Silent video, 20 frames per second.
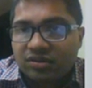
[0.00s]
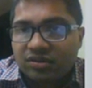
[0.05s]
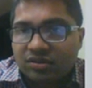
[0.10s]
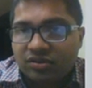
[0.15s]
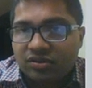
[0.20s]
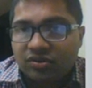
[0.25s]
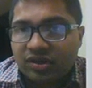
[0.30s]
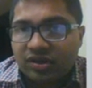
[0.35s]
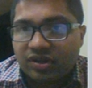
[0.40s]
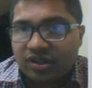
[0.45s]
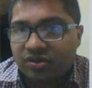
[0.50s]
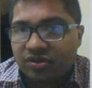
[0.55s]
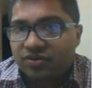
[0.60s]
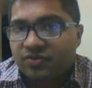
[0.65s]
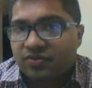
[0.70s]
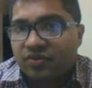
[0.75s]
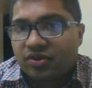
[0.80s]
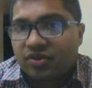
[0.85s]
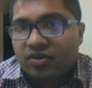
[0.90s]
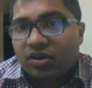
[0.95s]
you can use
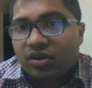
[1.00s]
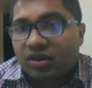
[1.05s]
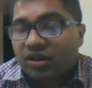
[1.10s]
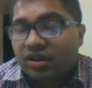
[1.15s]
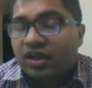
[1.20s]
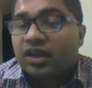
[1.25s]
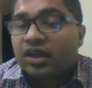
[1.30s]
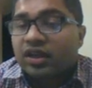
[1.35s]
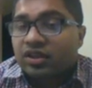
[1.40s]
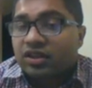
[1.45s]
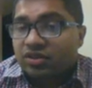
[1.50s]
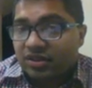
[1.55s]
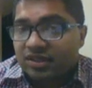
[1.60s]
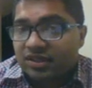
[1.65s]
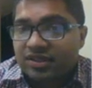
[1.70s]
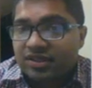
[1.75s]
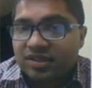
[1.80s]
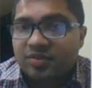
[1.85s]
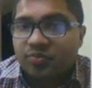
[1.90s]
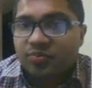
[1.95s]
for call. So
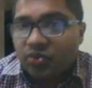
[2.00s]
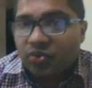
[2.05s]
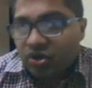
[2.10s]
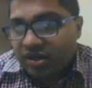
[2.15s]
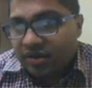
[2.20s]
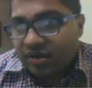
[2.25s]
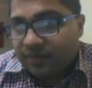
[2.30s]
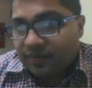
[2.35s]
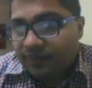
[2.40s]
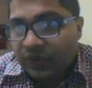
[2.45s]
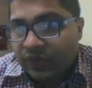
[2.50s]
this is important.